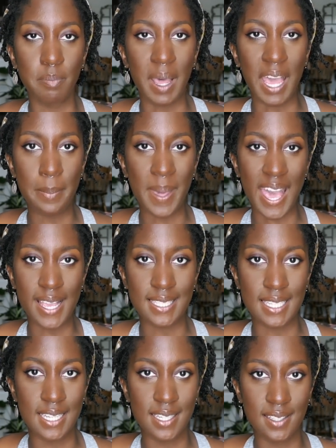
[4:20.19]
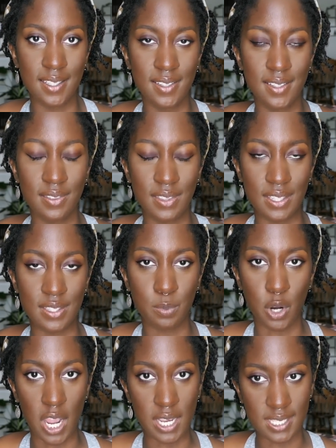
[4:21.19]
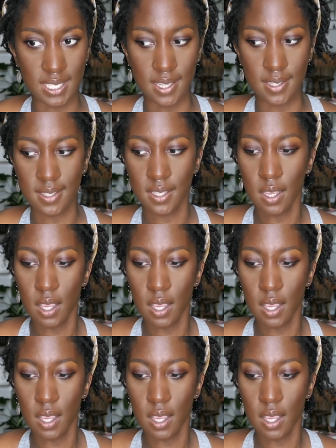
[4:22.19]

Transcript: bypassing this process.